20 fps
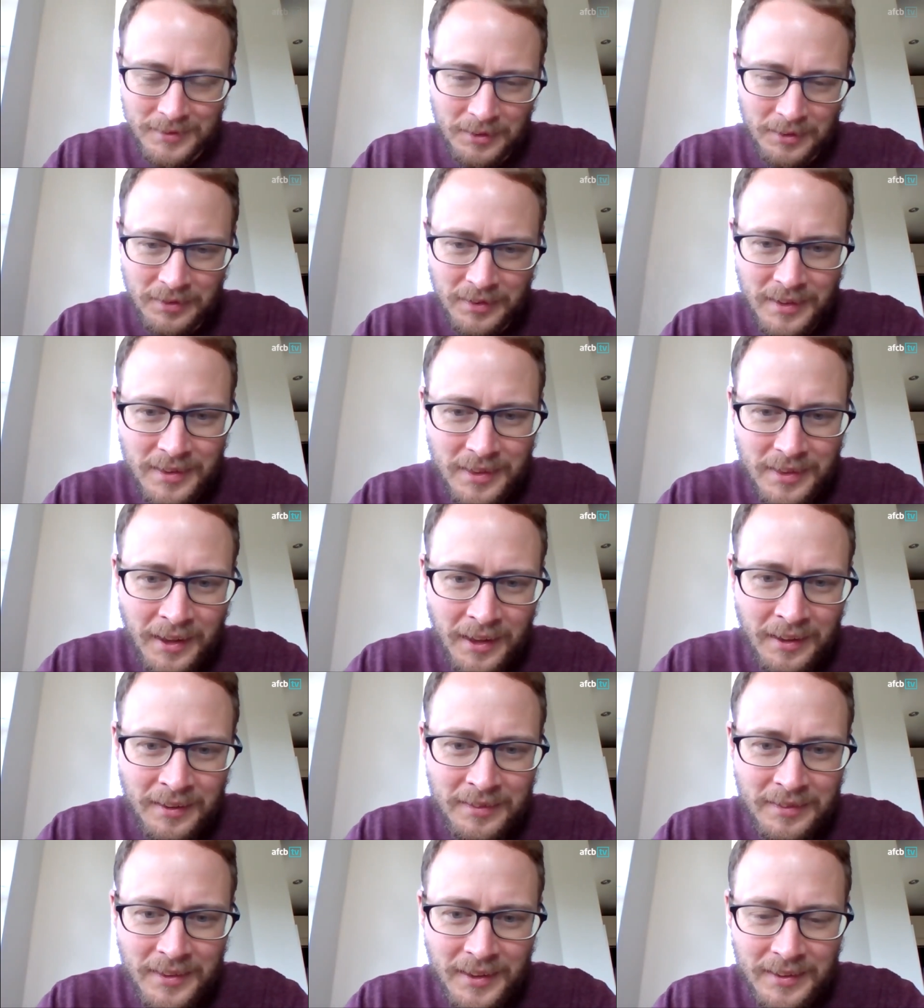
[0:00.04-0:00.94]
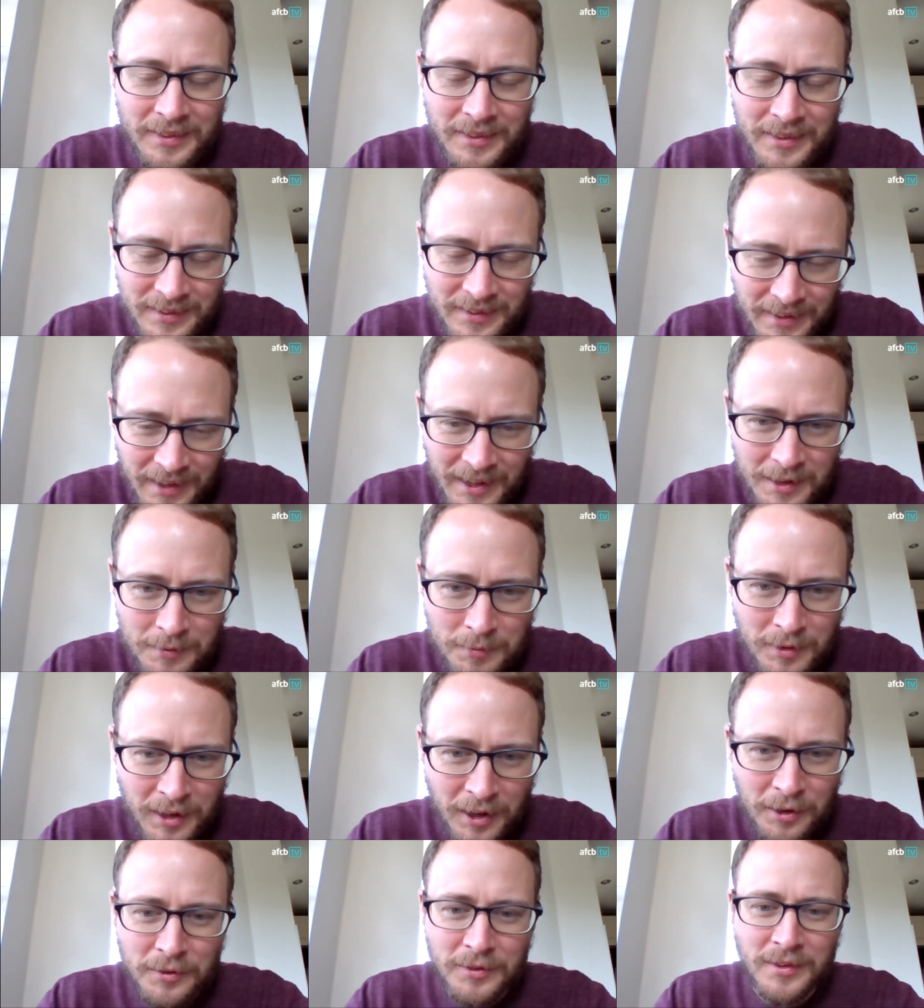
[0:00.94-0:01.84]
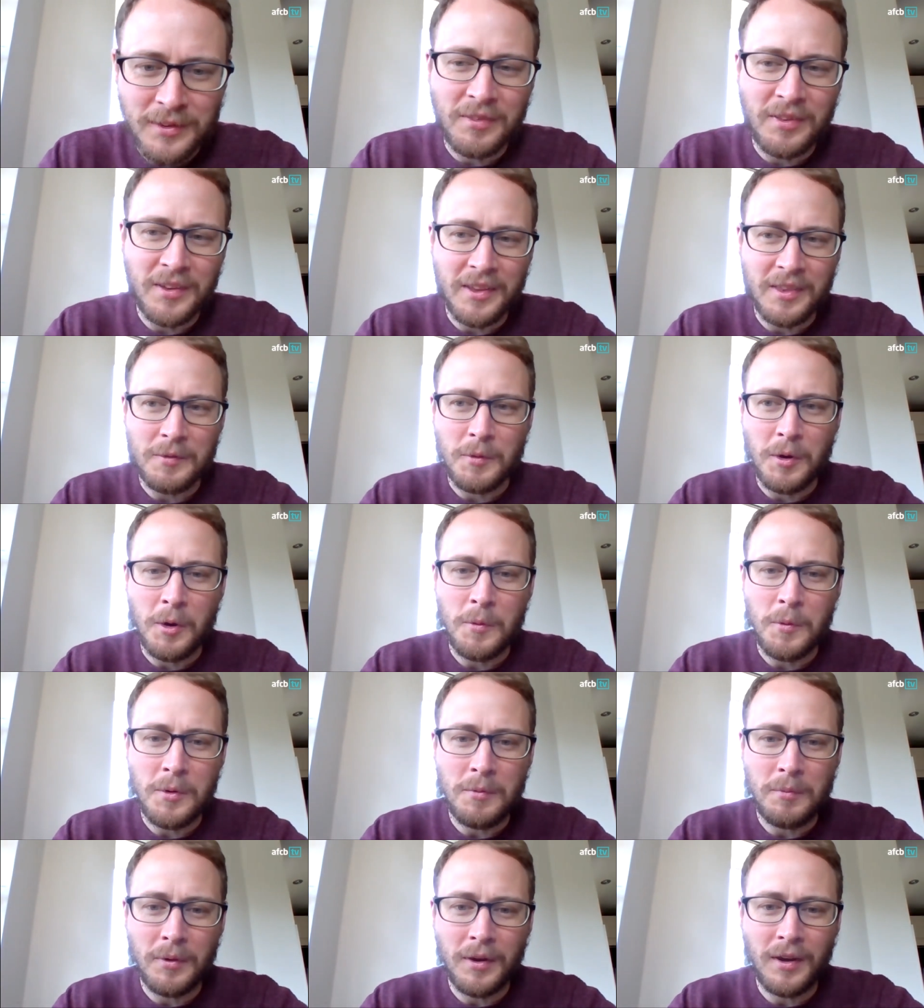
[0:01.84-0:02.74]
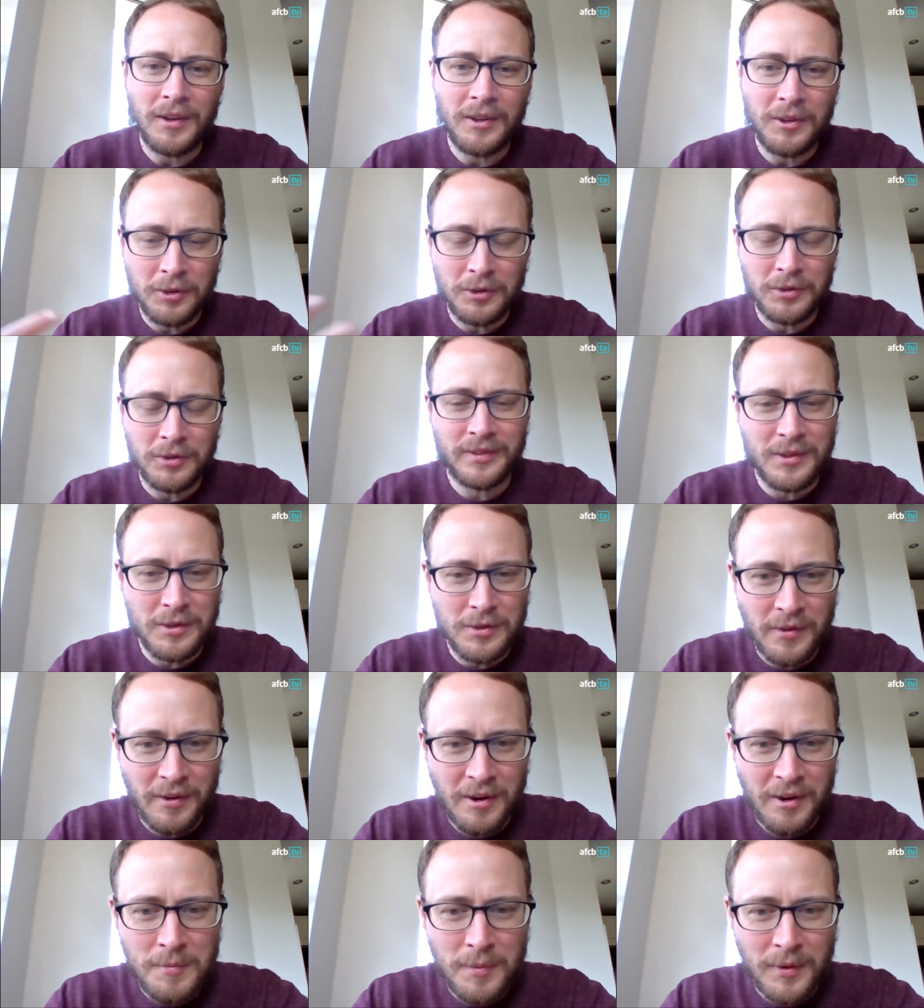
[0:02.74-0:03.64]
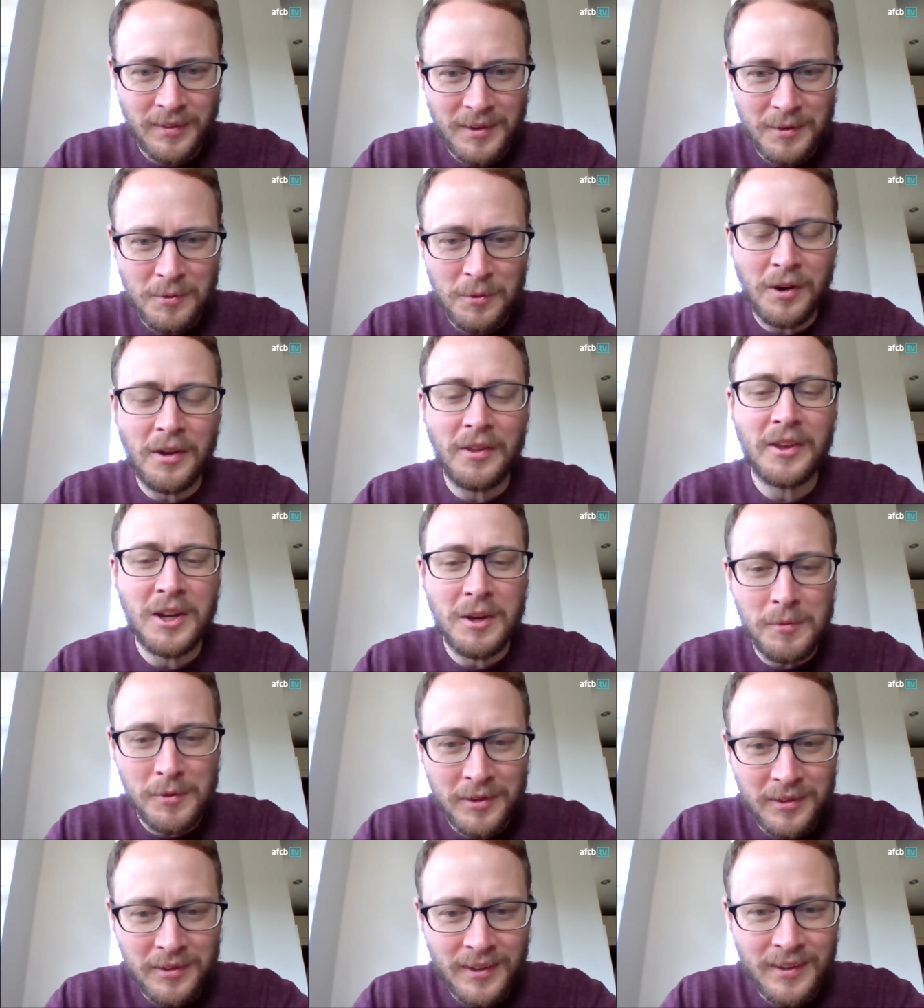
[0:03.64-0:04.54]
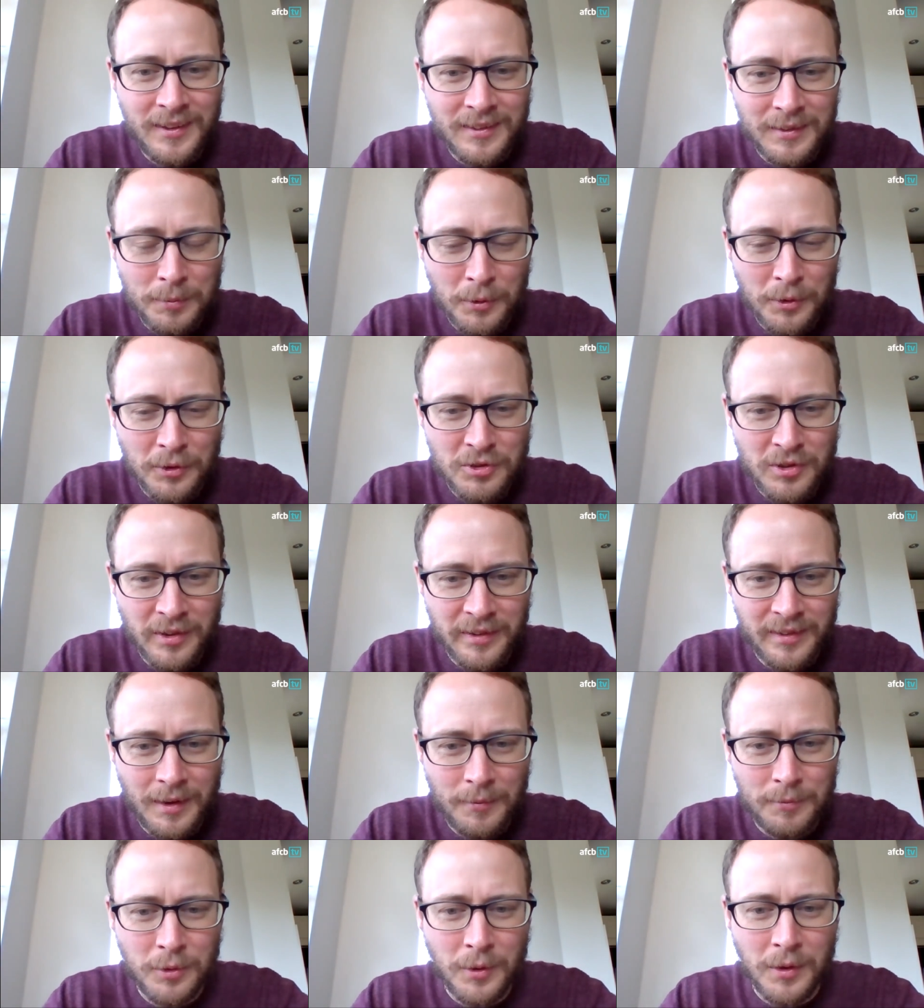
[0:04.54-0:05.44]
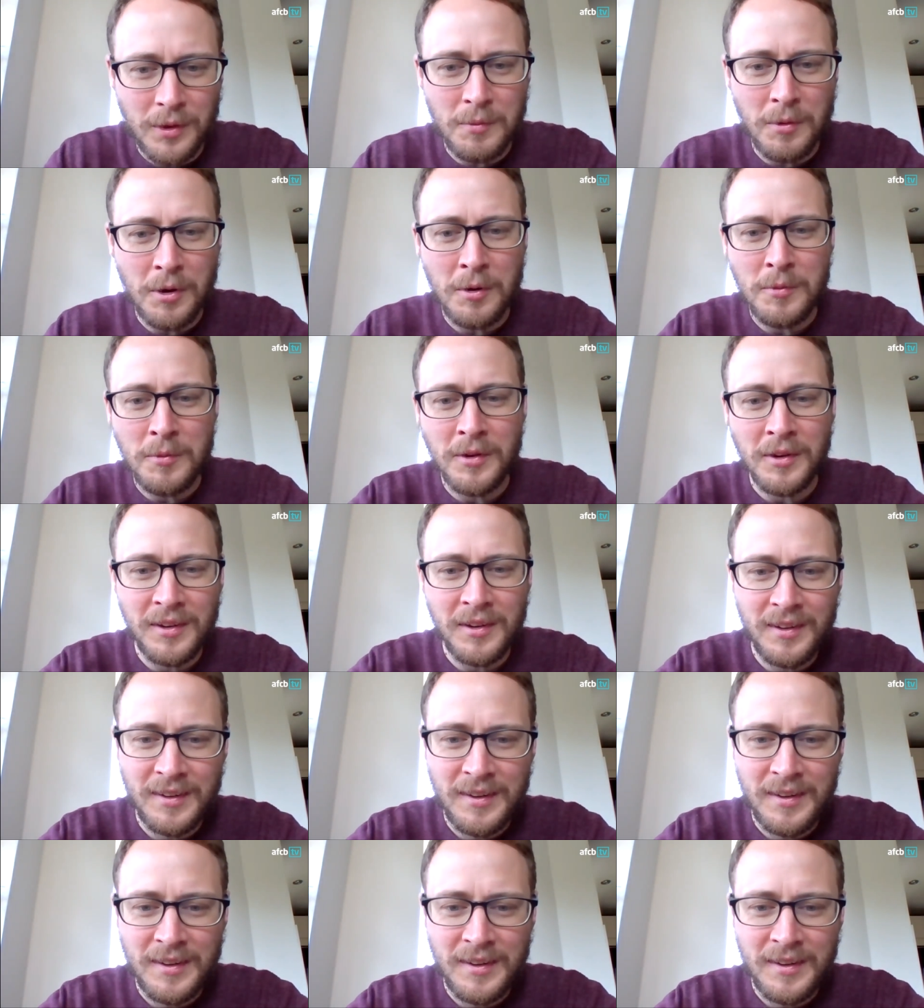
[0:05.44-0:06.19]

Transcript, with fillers: obviously the stadium's closed and everything at the moment, but you're still very busy. What are the Community Sports Trust up to at the moment?